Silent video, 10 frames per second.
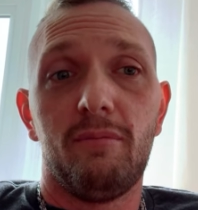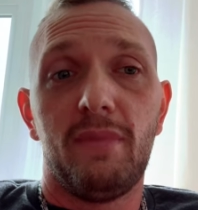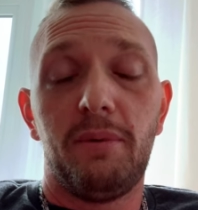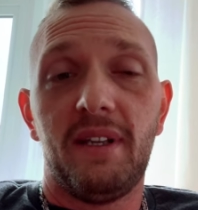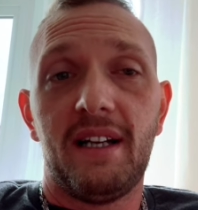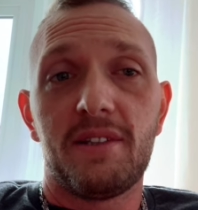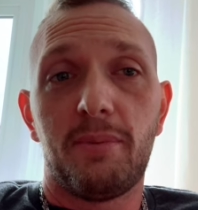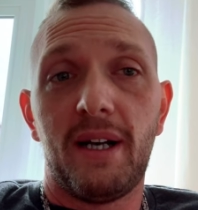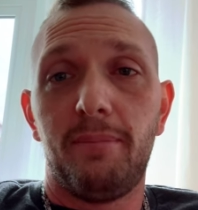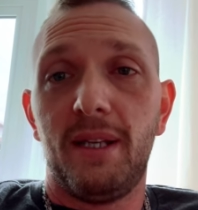Maybe that's
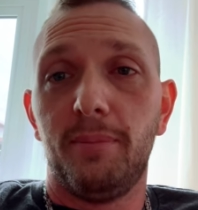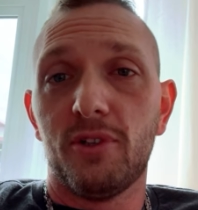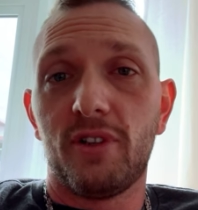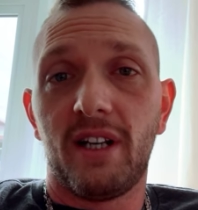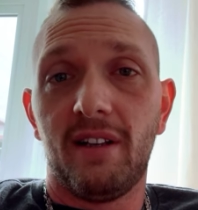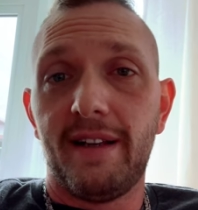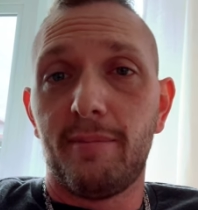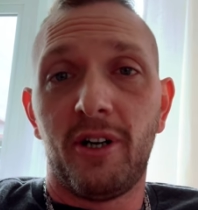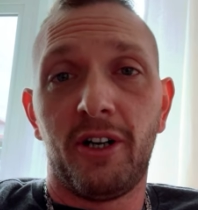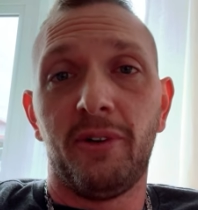why people drink a lot
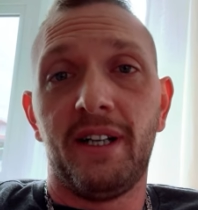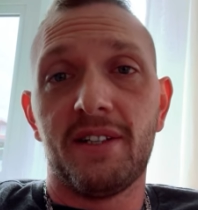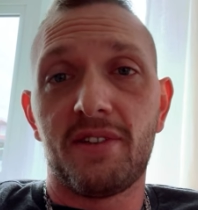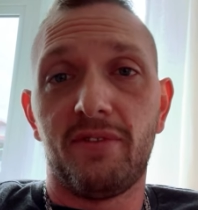of margaritas in